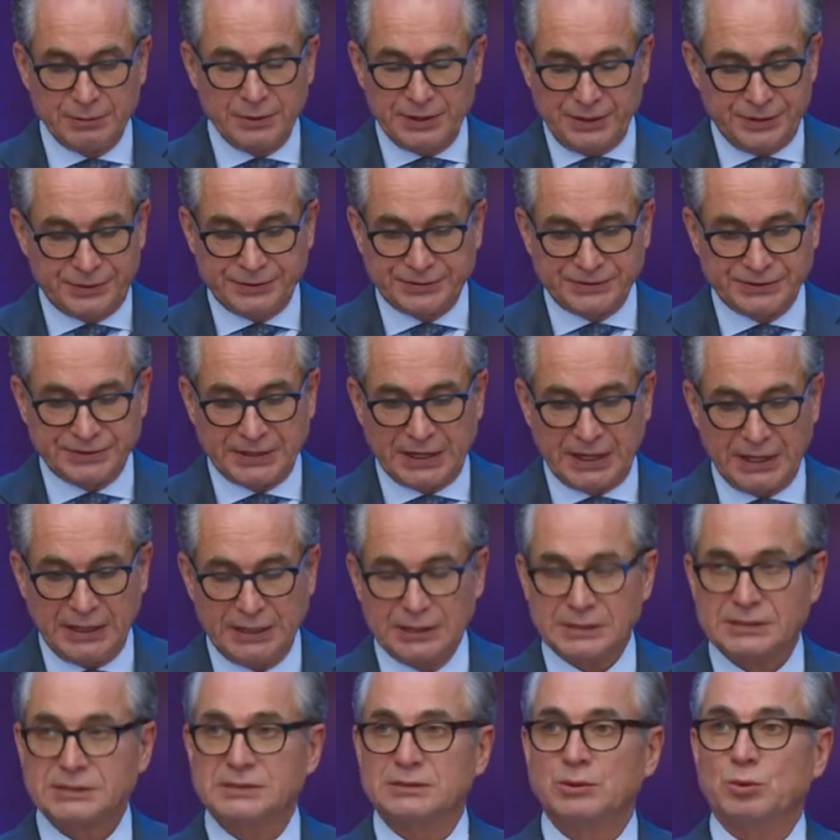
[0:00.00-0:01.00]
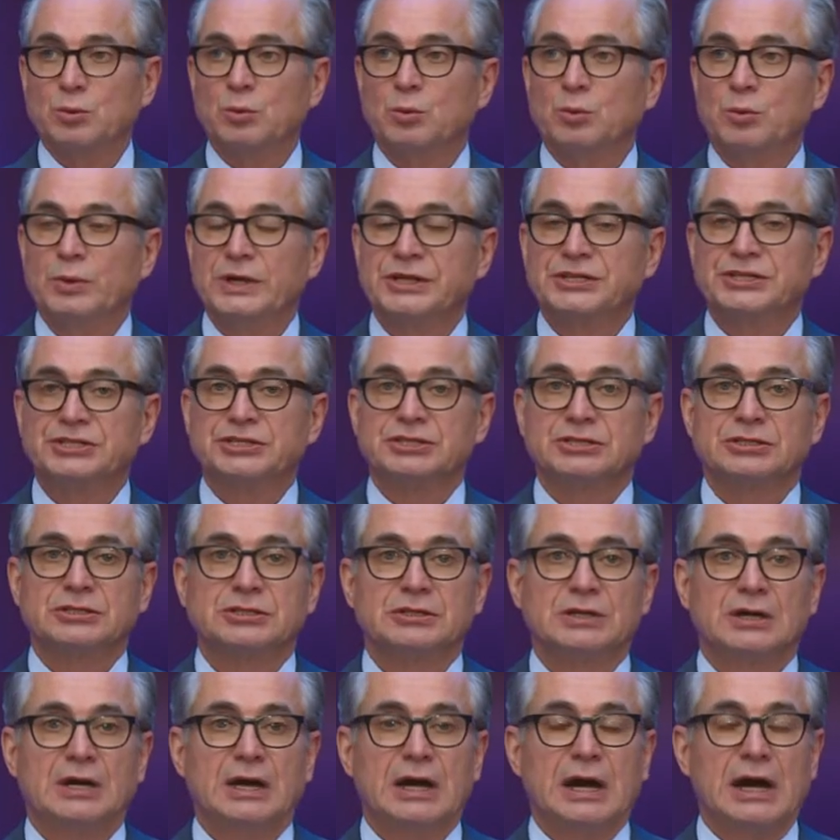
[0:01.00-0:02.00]
states which
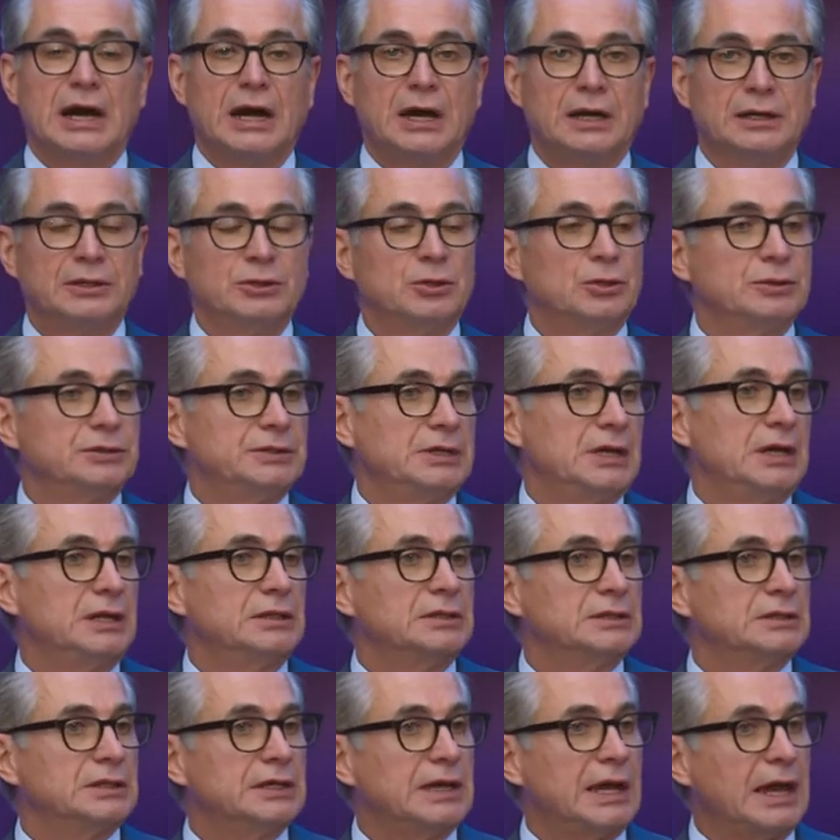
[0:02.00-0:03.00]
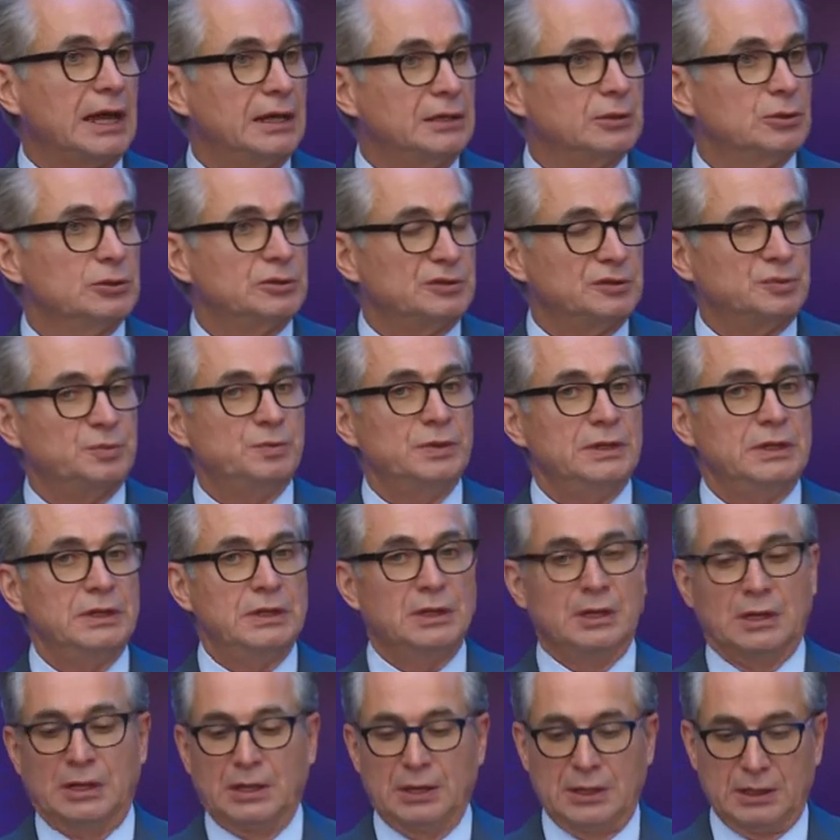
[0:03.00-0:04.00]
are not and cannot be
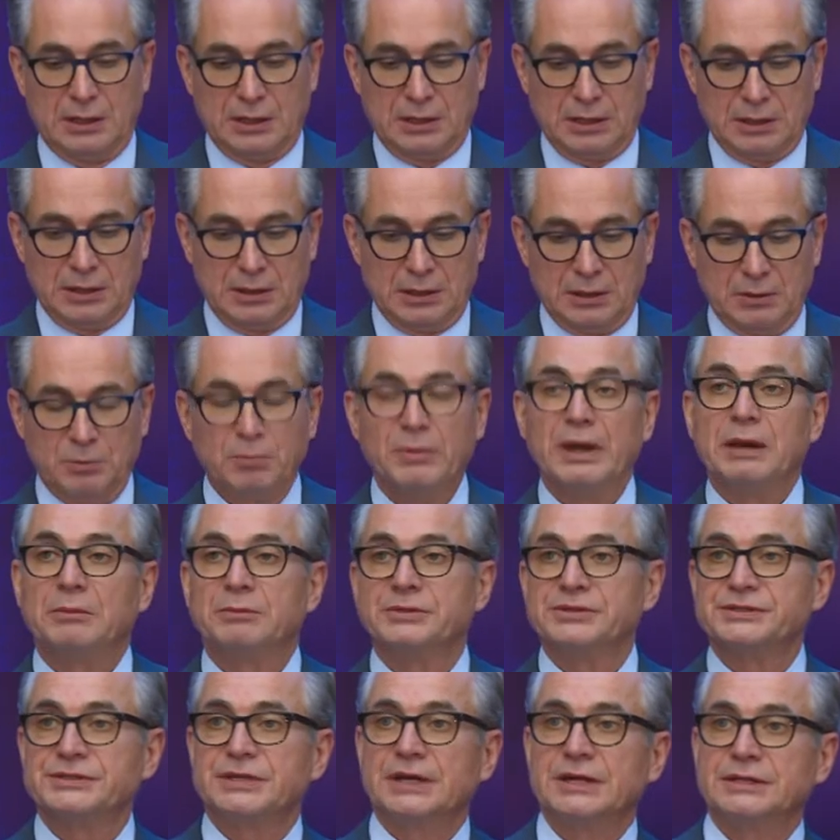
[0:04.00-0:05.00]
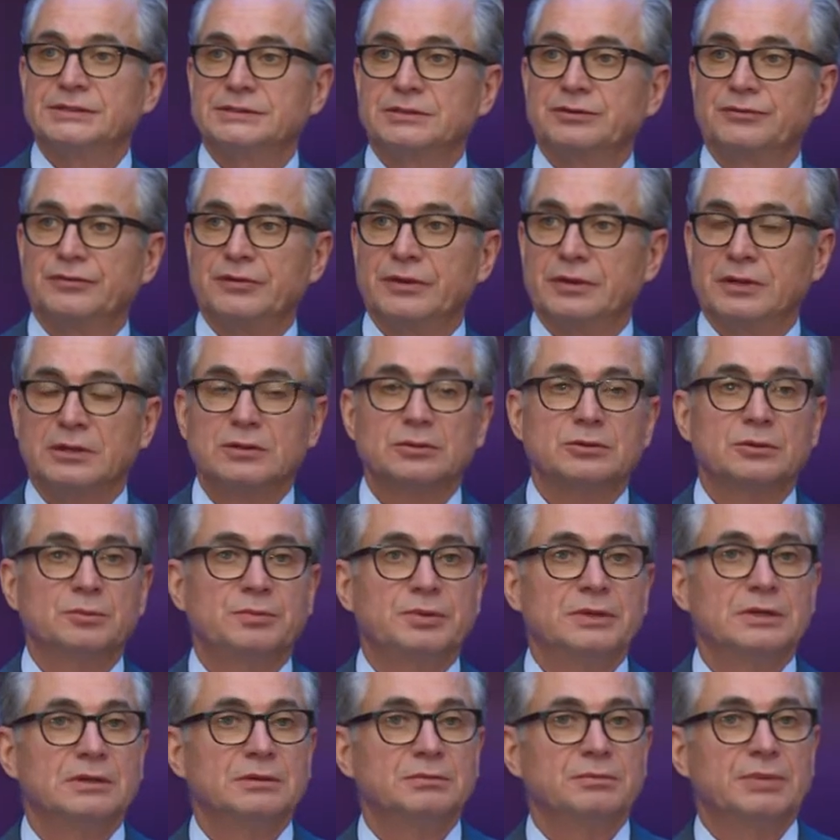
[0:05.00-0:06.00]
member states of the
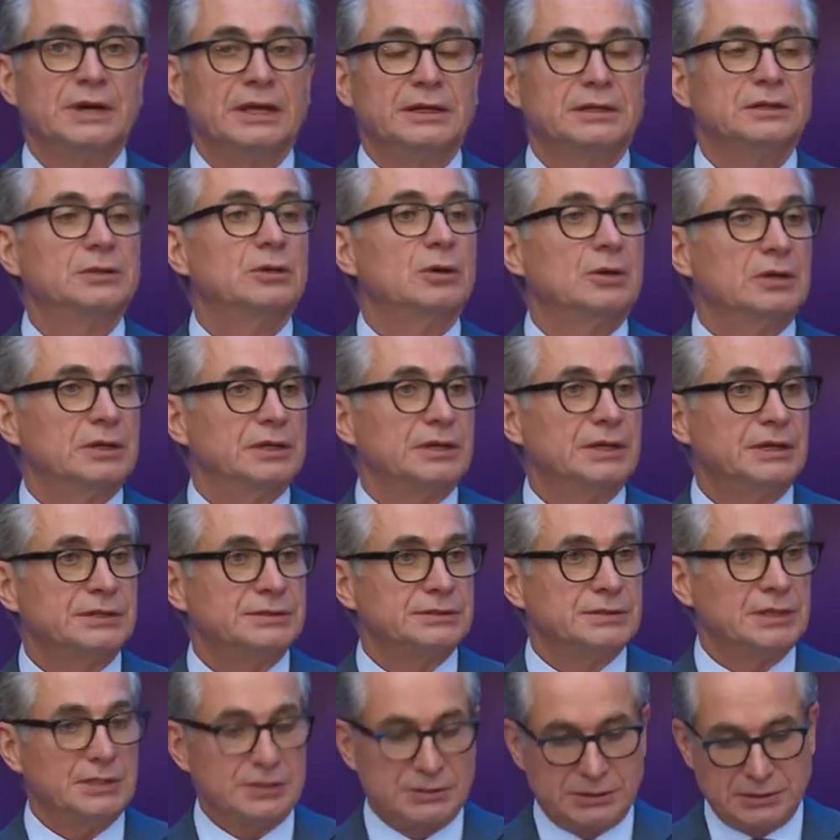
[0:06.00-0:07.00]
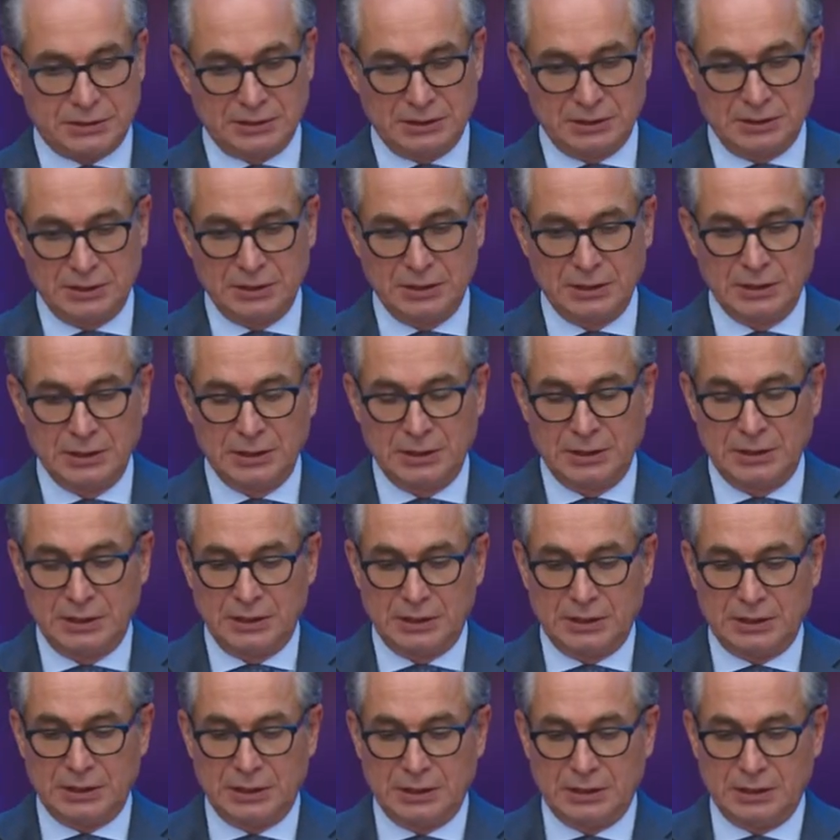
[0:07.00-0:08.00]
European Patent Organization,
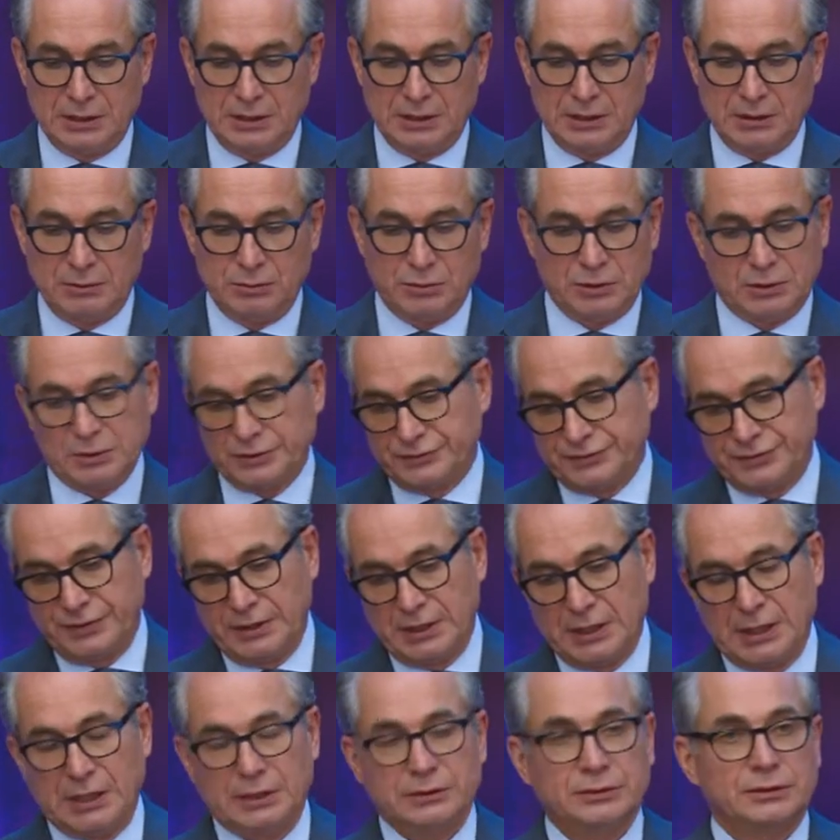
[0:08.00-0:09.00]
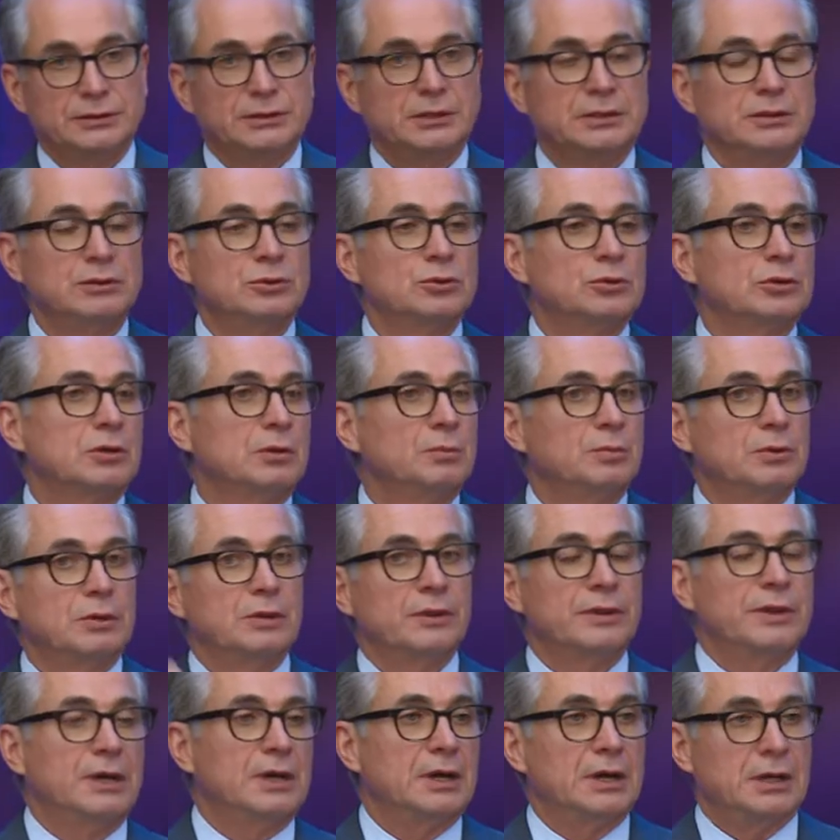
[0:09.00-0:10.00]
because they are not in Europe or
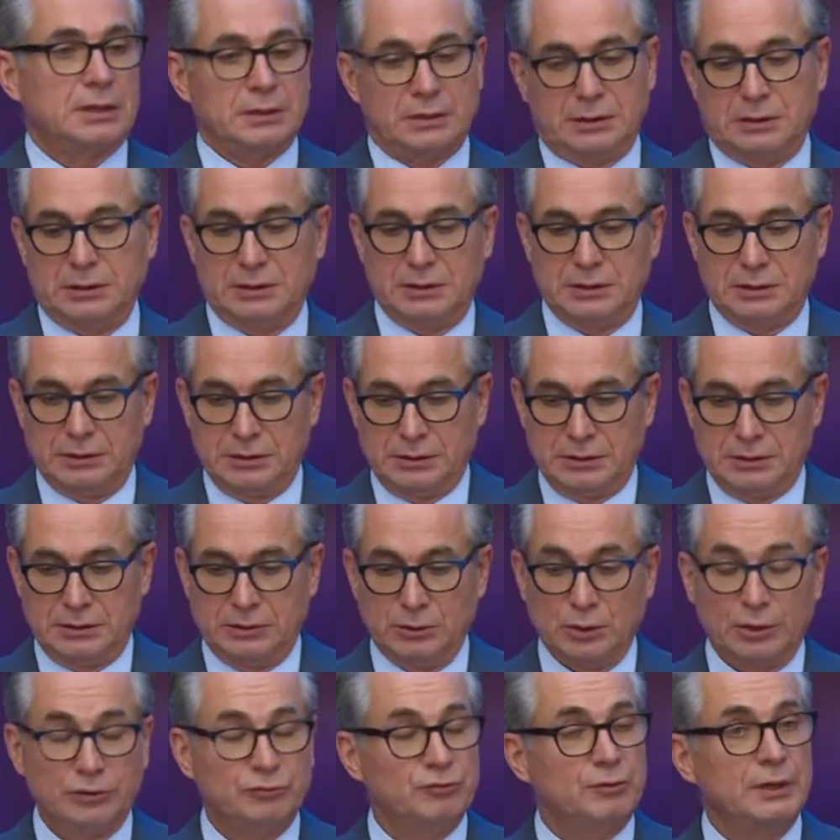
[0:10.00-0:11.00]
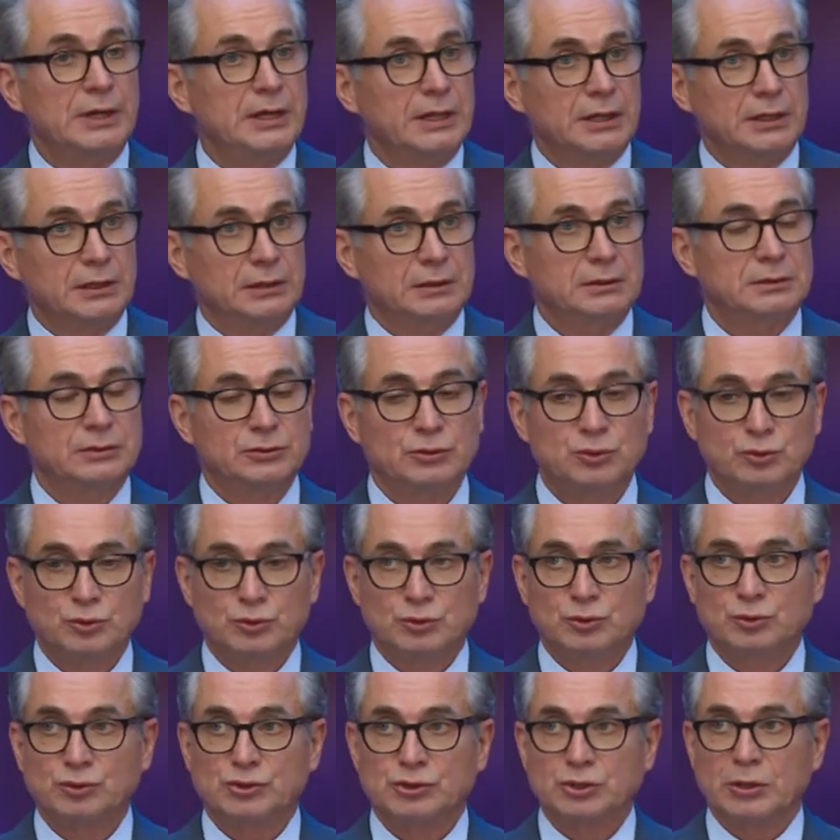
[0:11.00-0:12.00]
they are not willing to
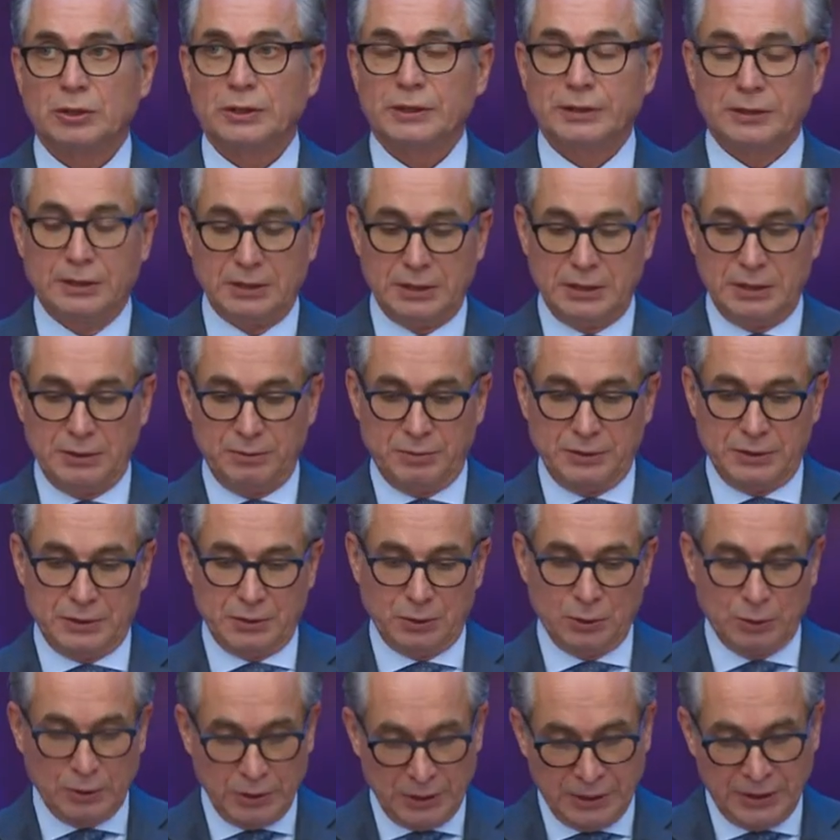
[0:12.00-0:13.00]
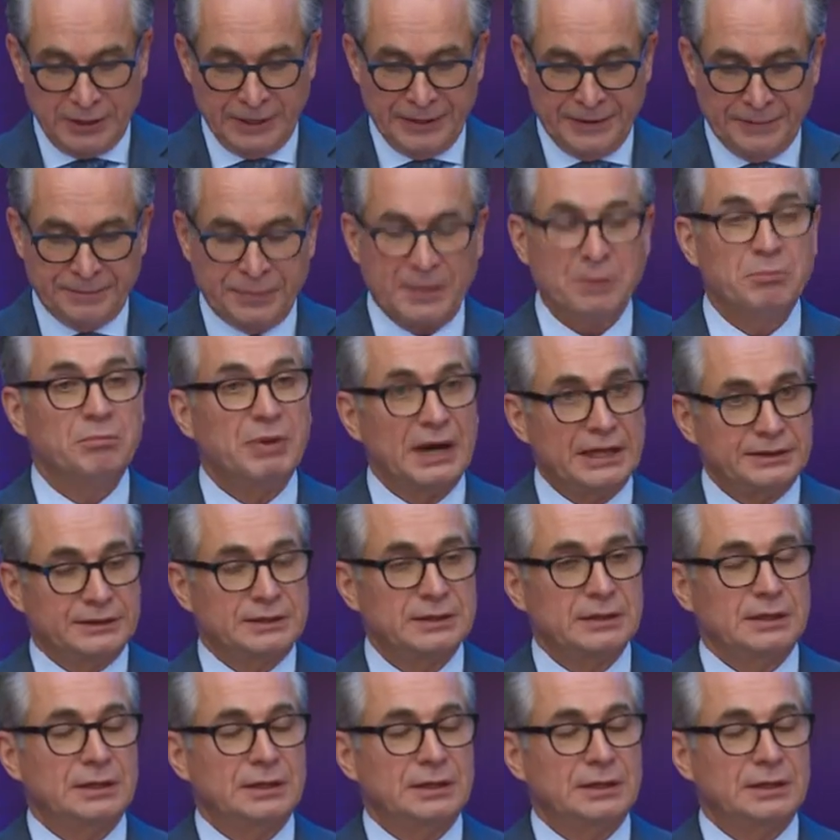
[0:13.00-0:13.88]
join the EPO, but